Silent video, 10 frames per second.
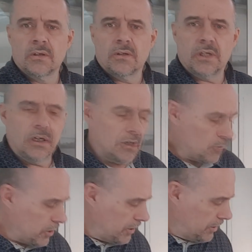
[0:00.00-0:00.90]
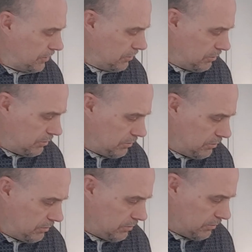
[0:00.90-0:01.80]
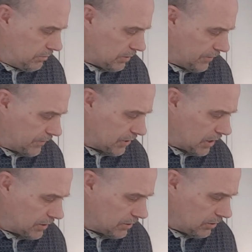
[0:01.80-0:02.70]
now I'm ready to, I've sanded